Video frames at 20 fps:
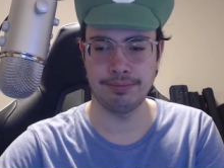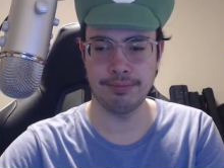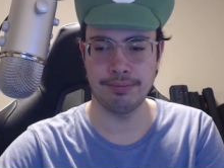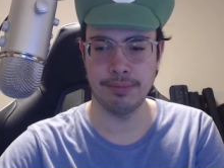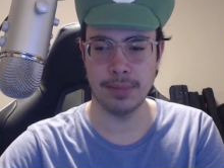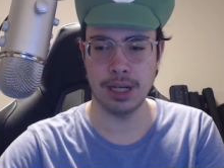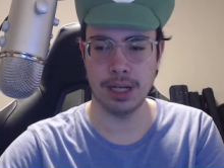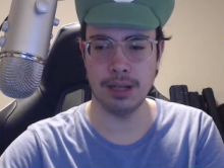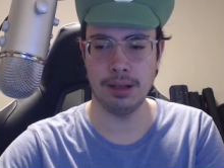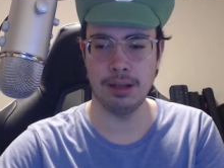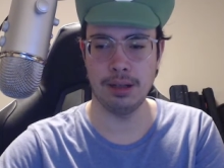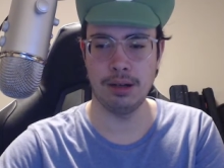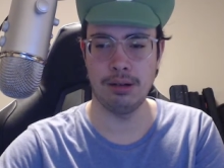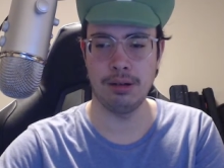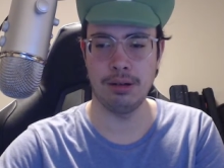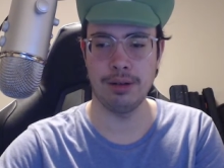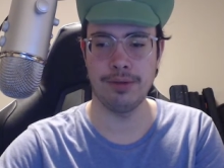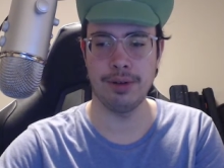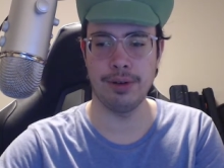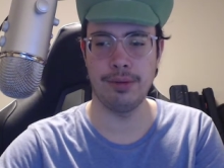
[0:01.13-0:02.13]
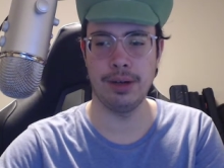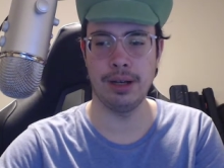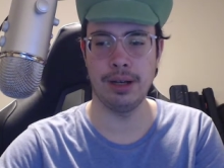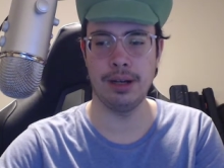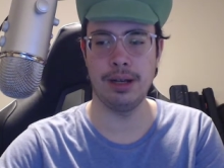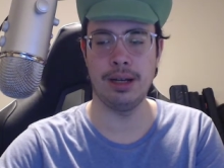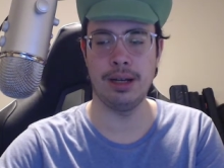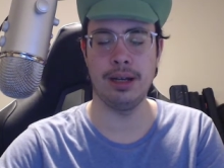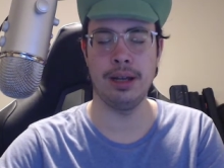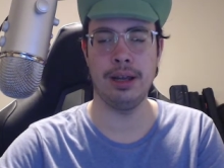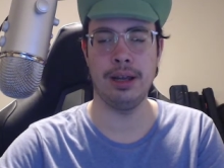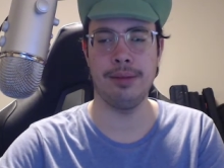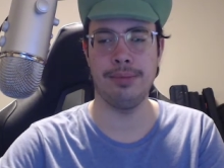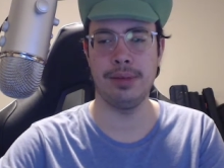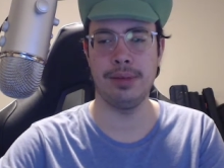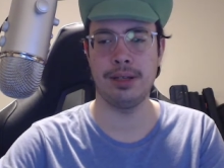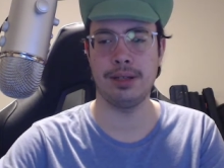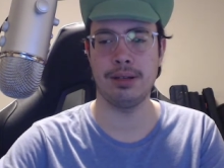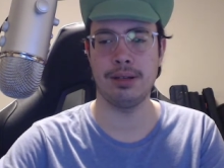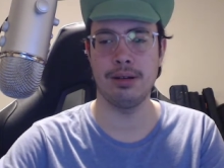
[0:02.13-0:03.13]
Hello, everyone. I am
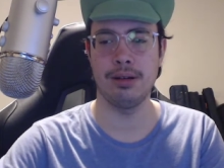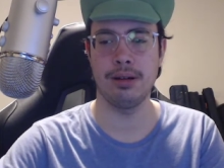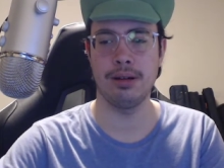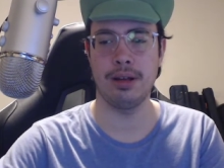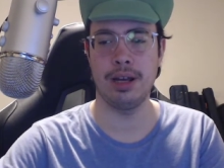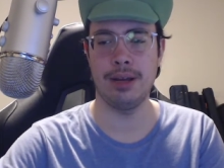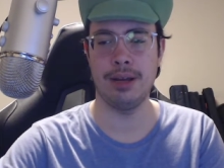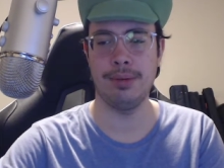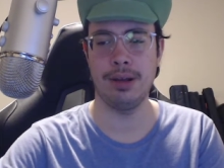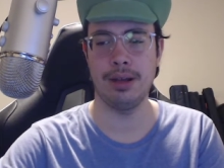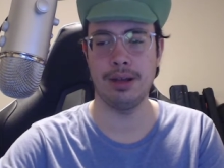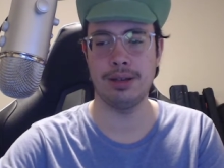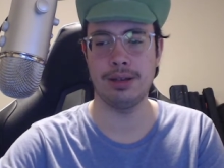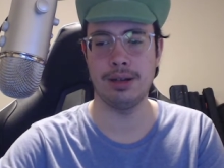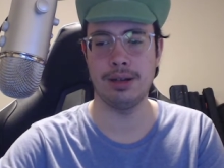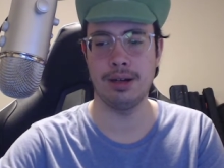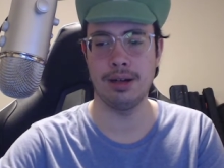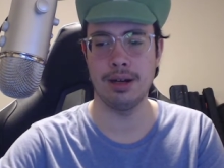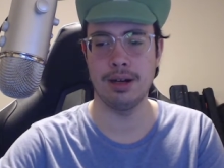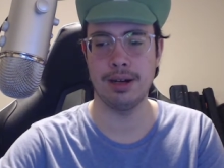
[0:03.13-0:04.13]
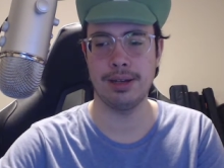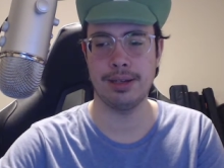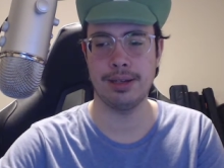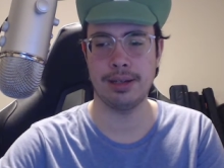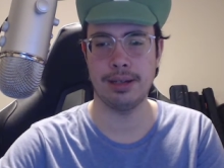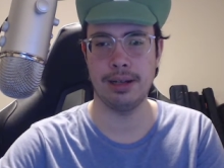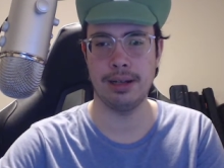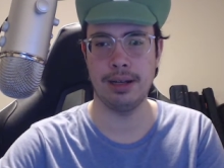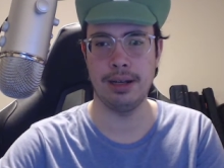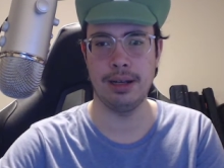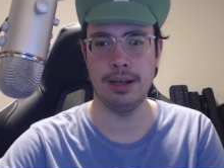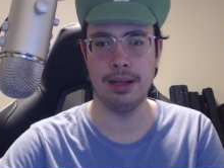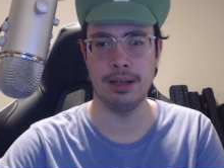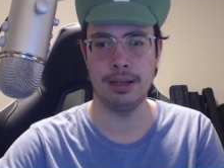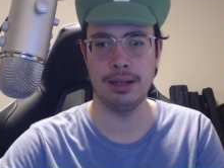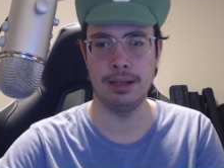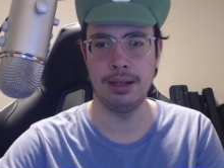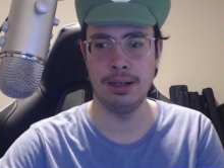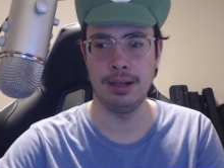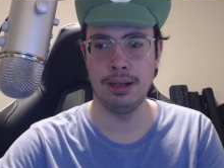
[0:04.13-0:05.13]
Mr. Gaming Guitarist,
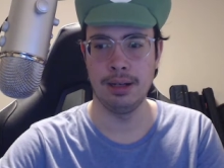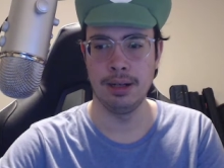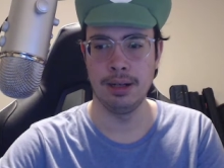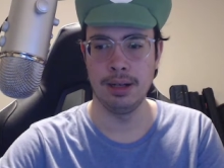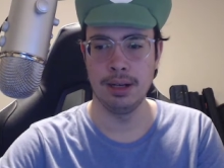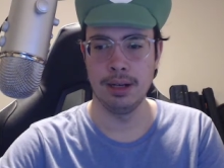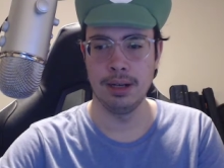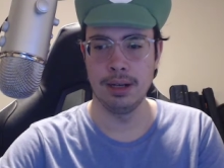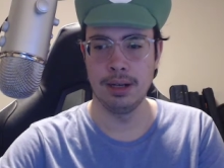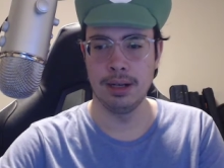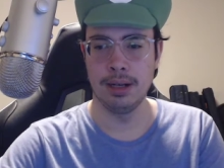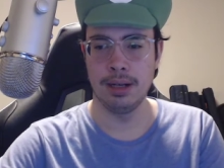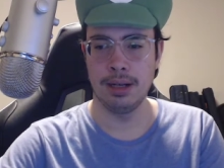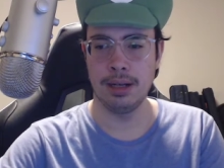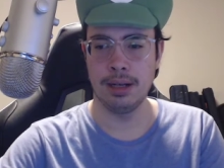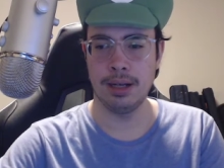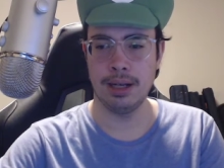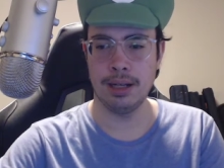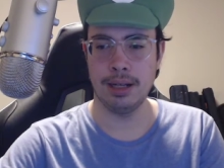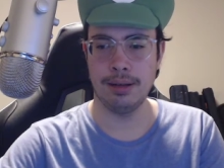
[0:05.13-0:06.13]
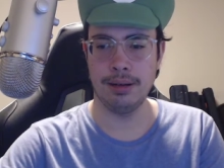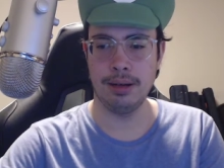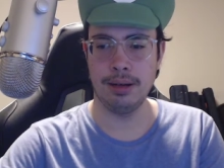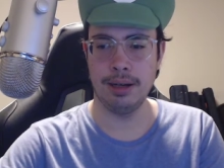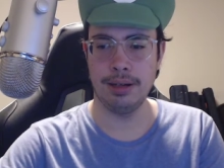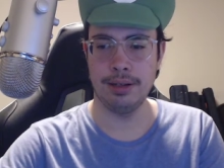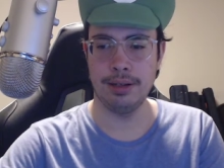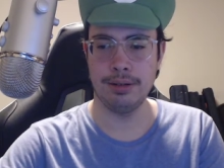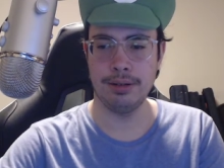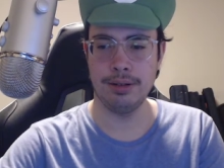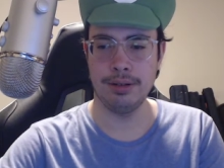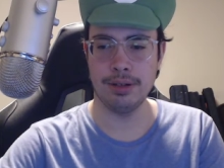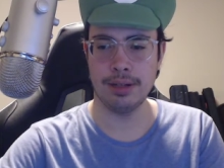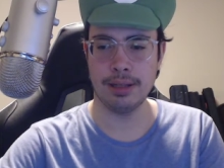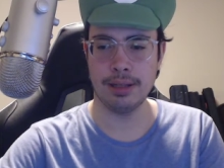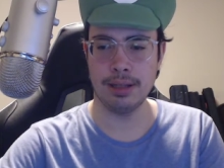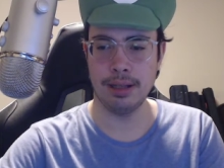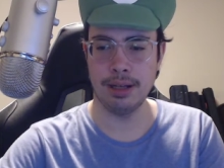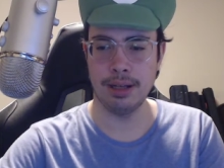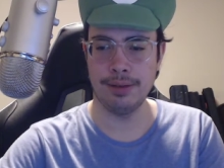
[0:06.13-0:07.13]
and I uh, need to
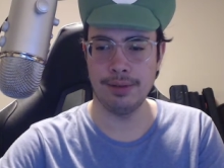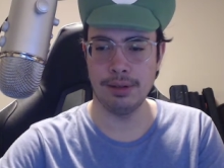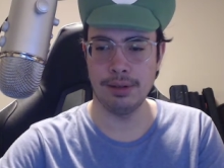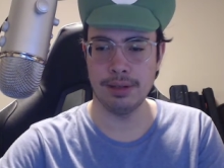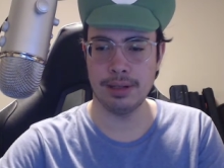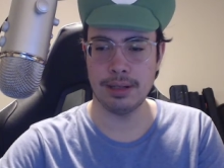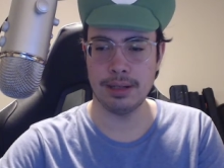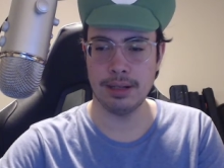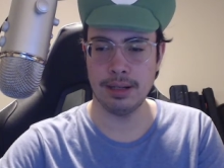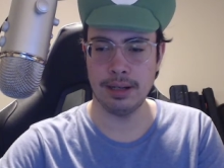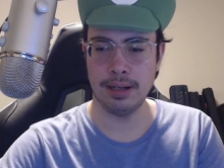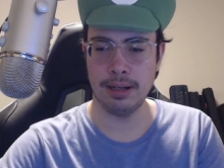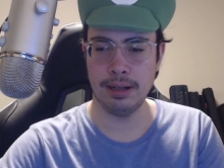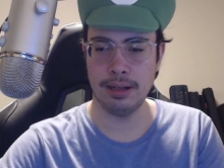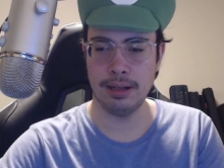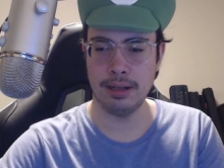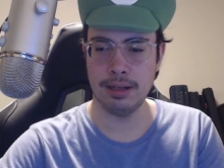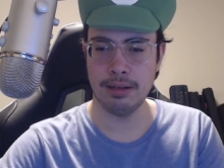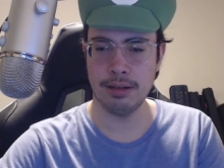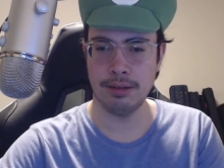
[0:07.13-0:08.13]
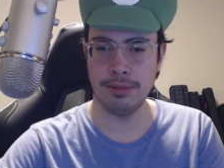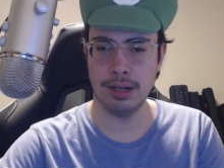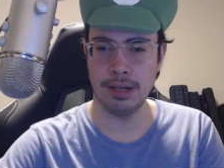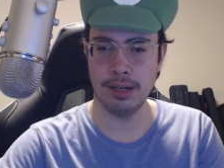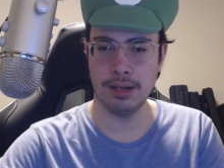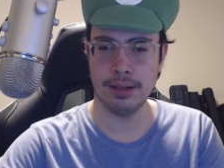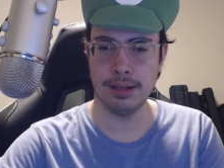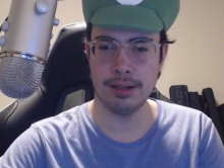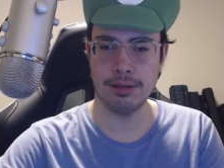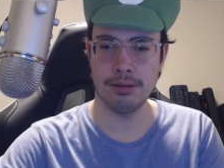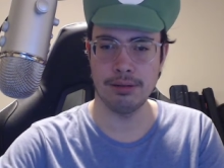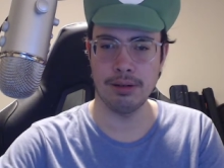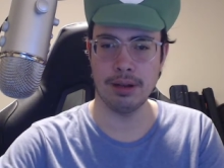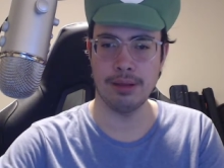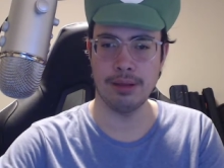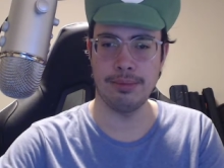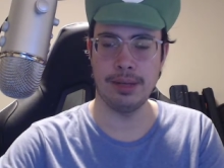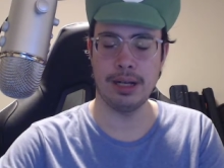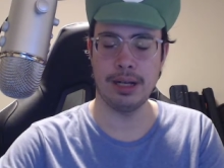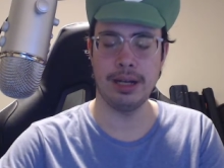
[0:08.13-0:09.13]
adjust the levels slightly so I'm not distorting
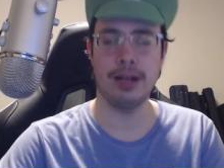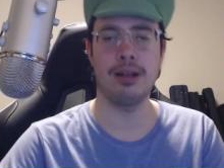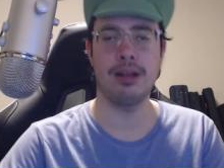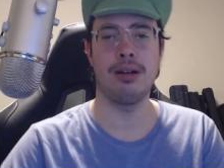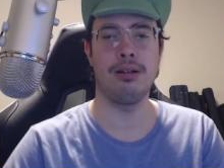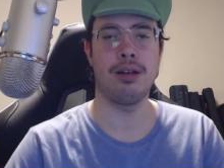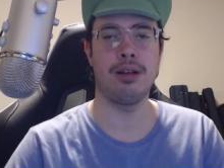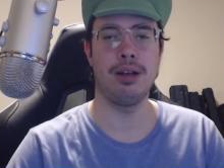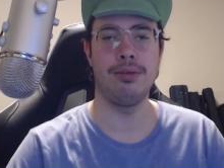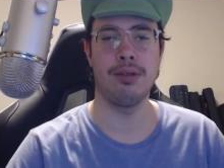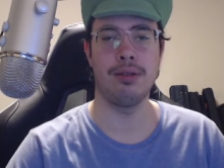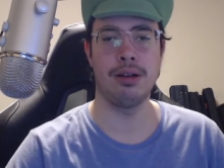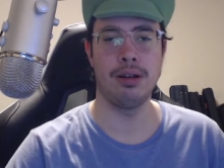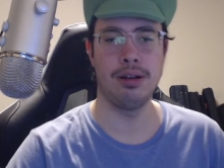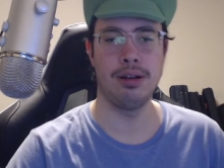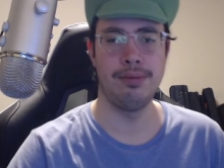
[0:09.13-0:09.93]
the mic. Okay, we're good.